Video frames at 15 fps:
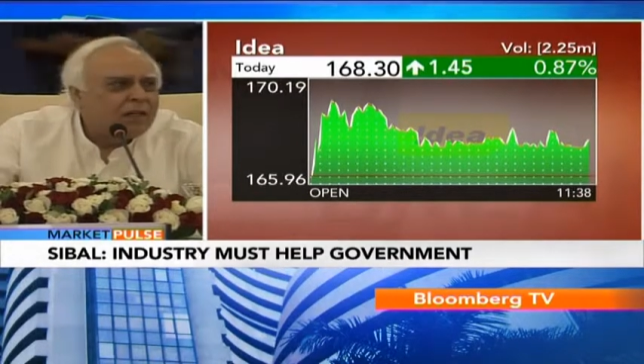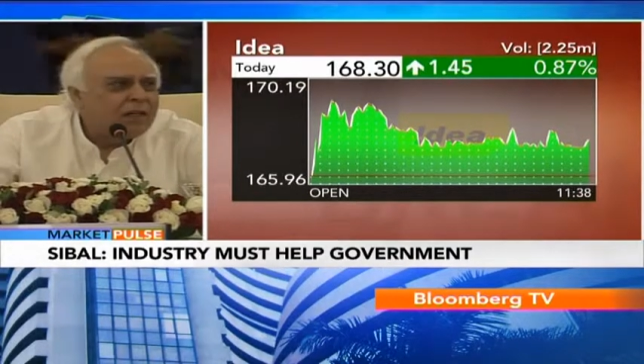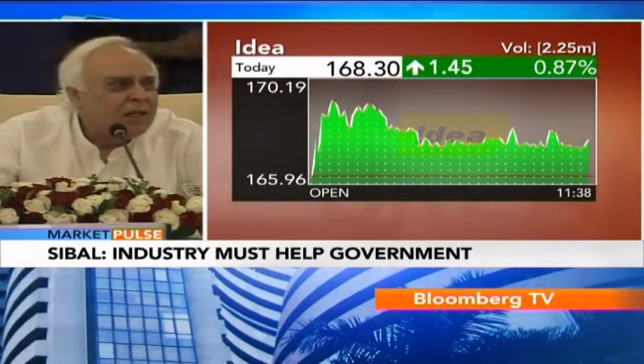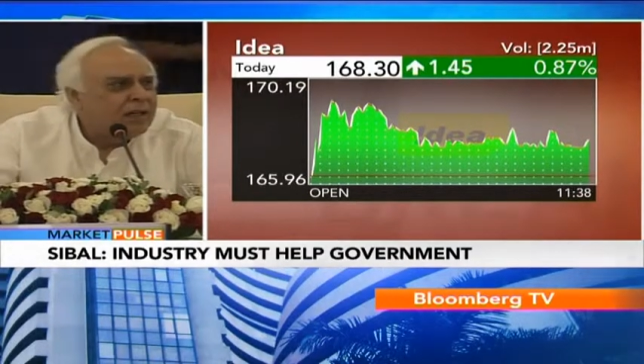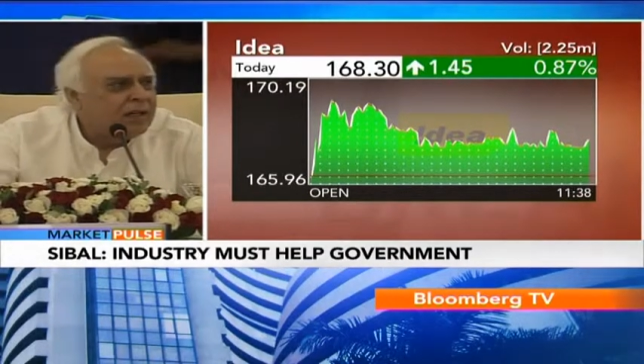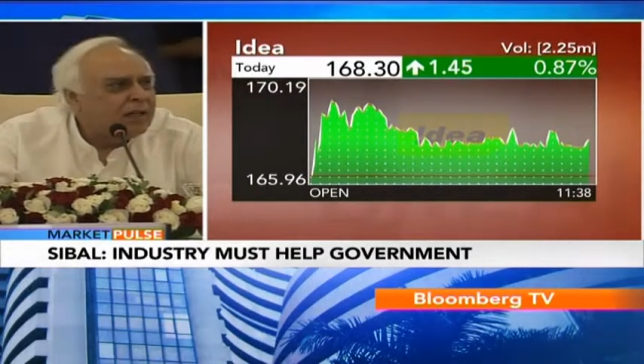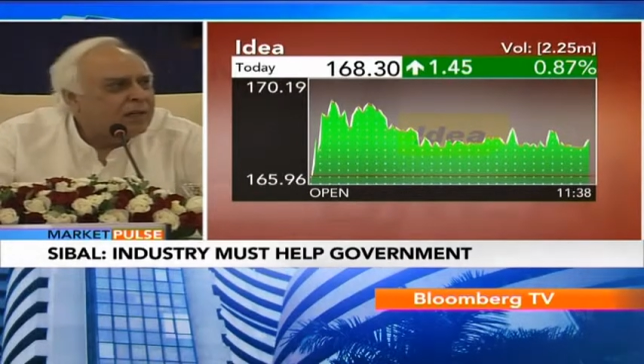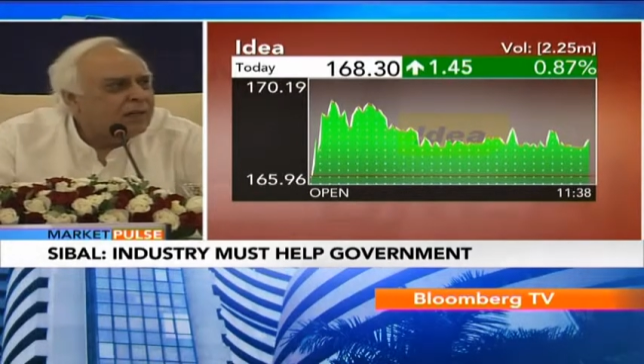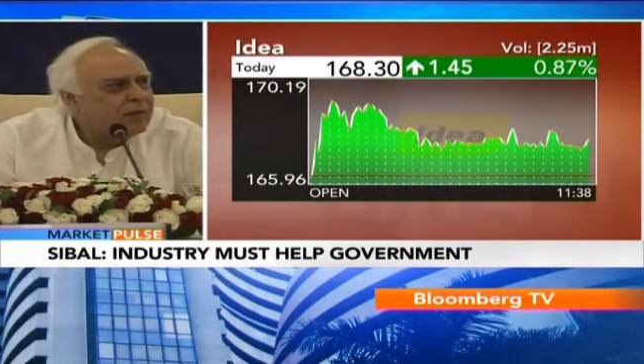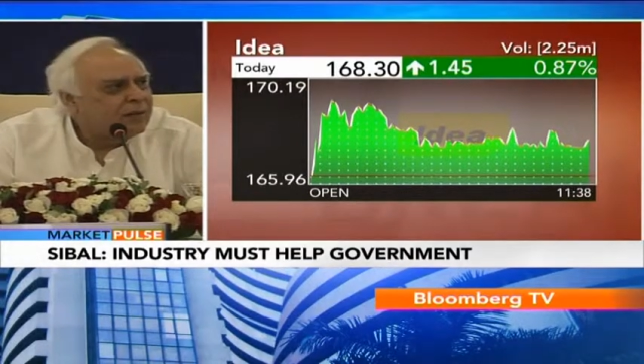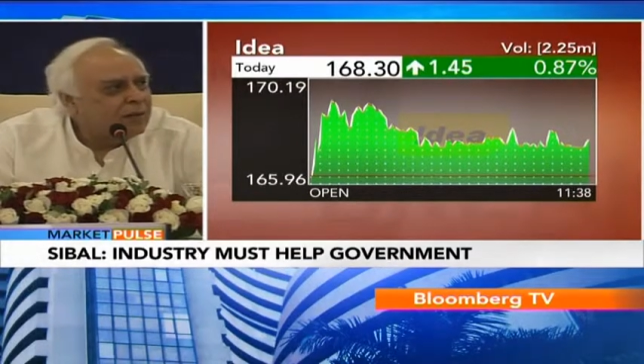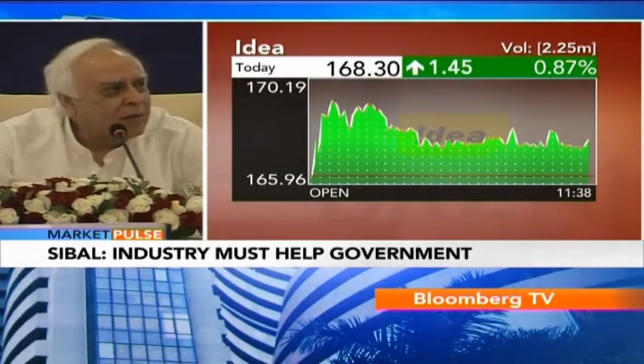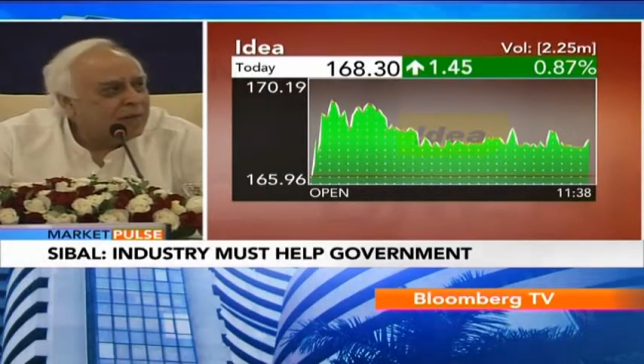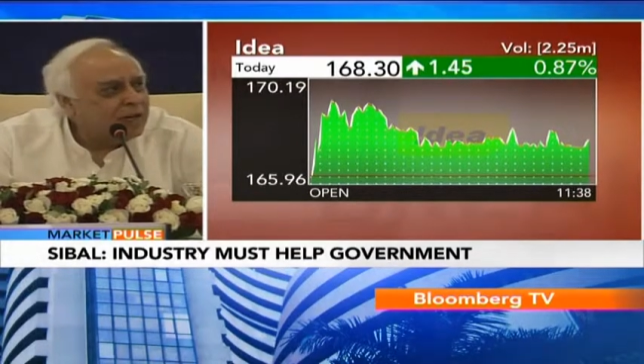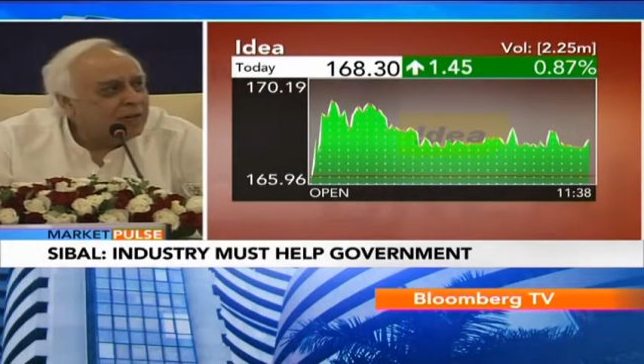uh,
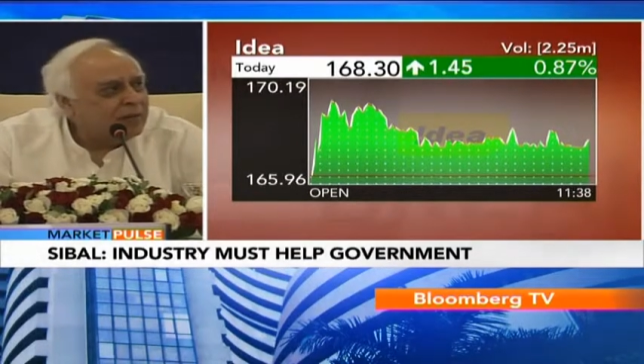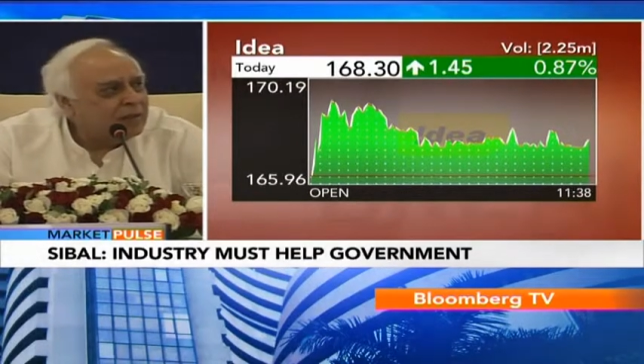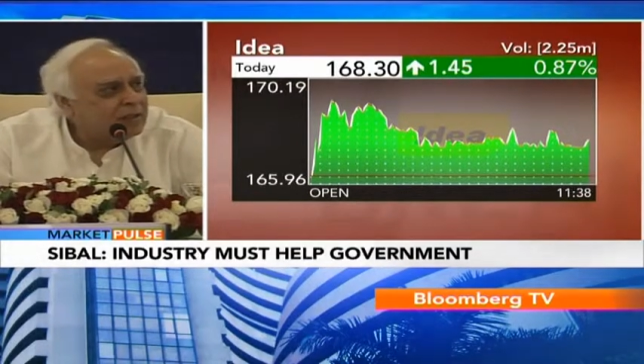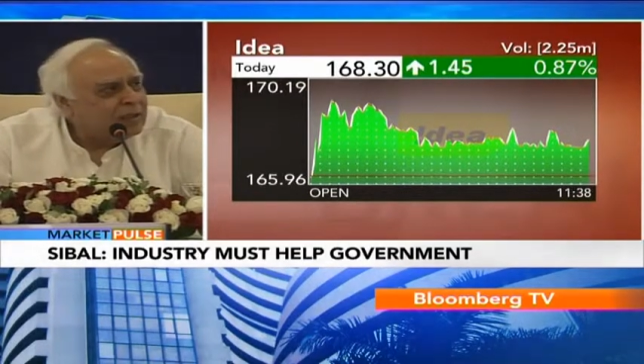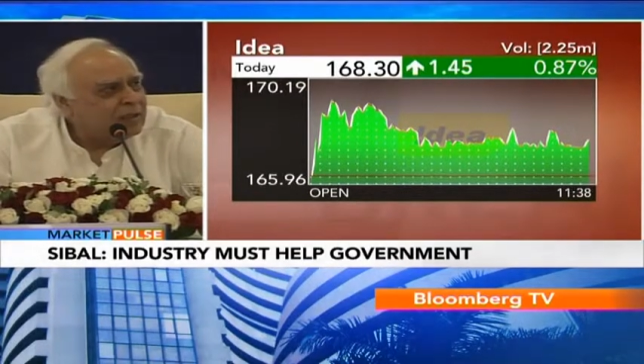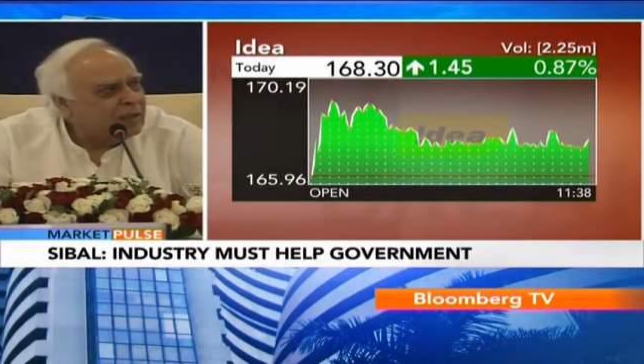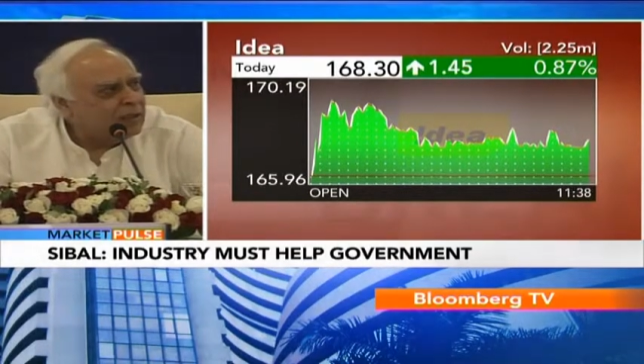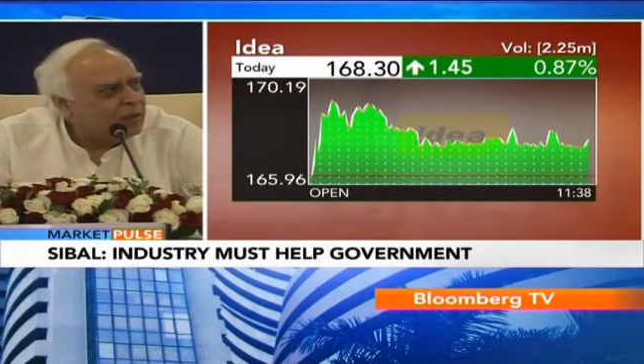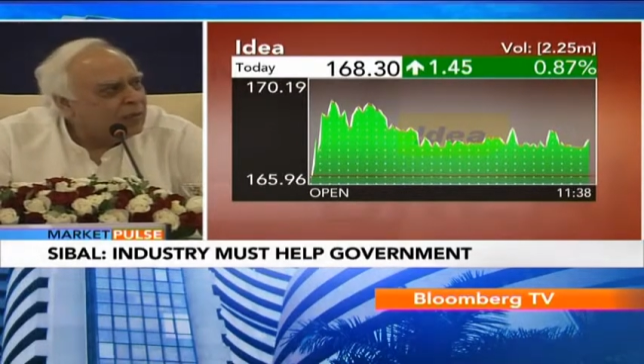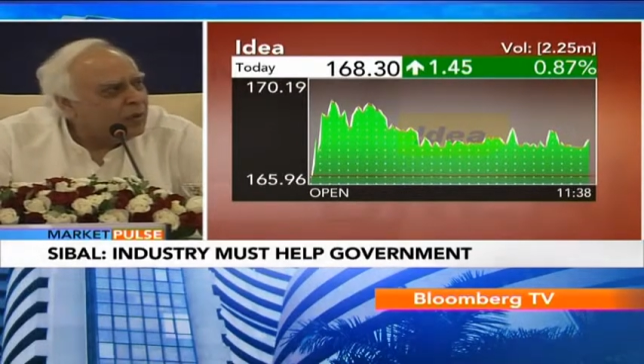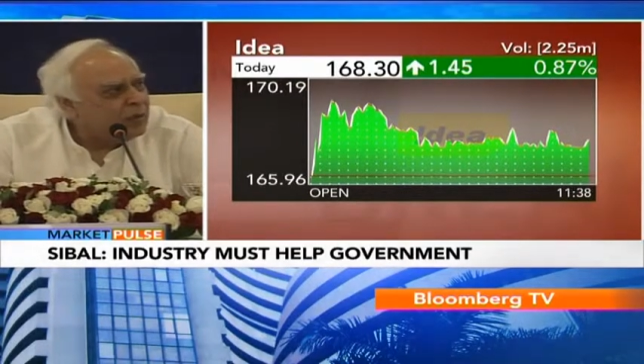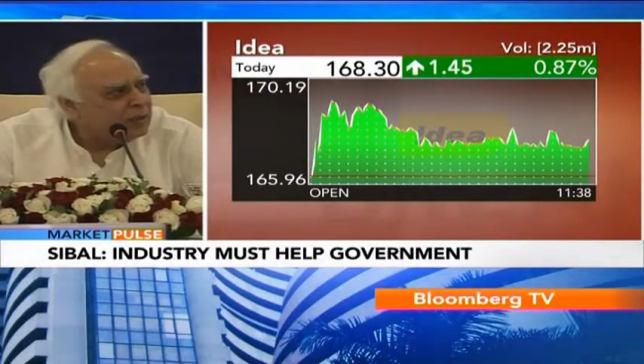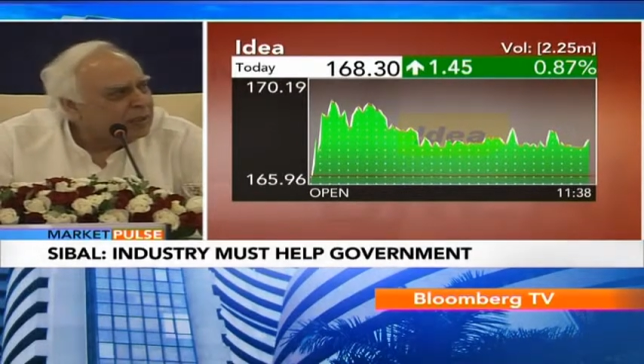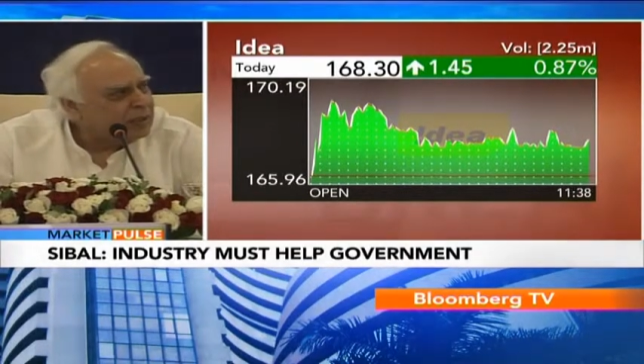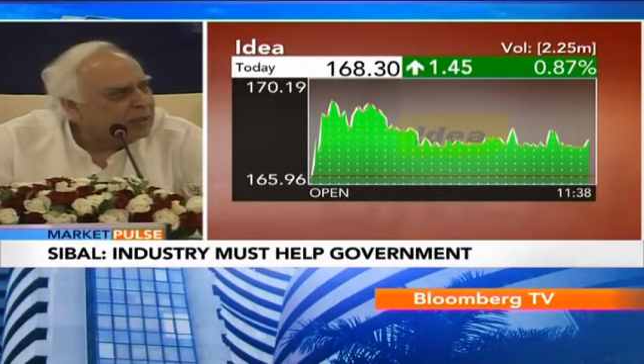to the levels that it
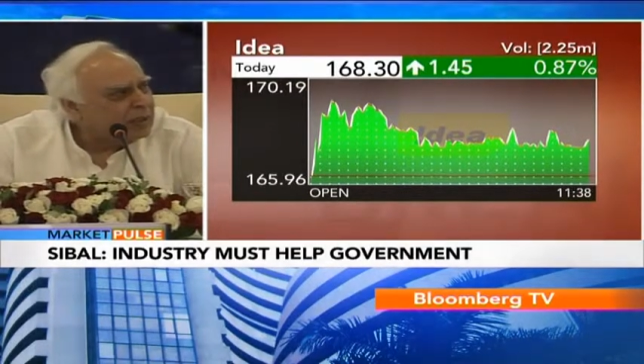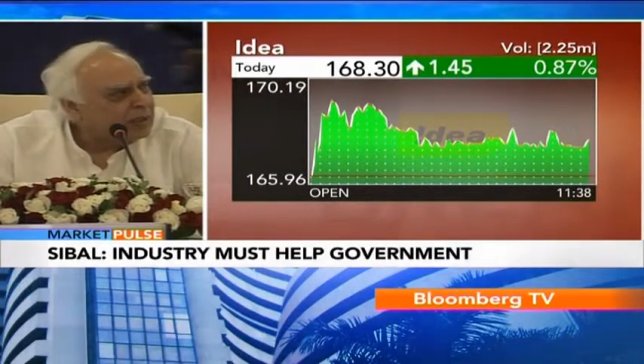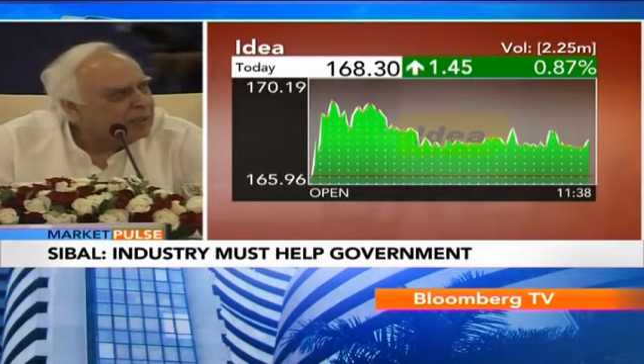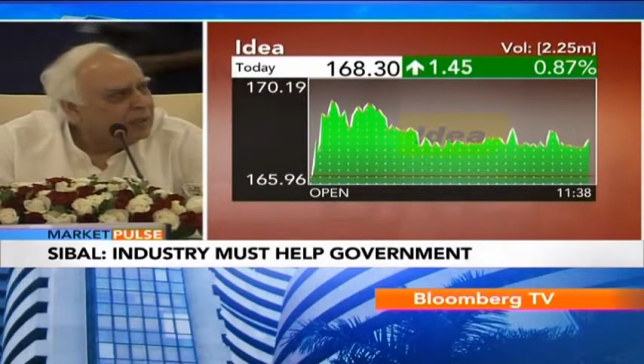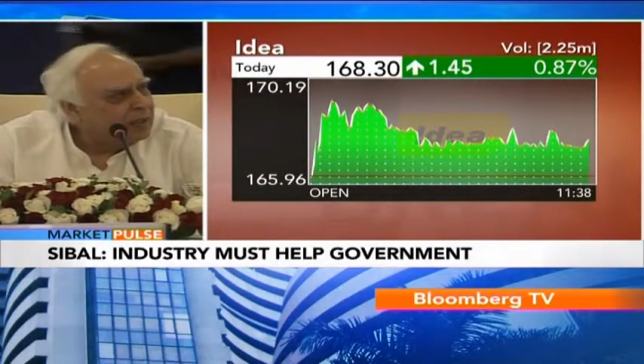was in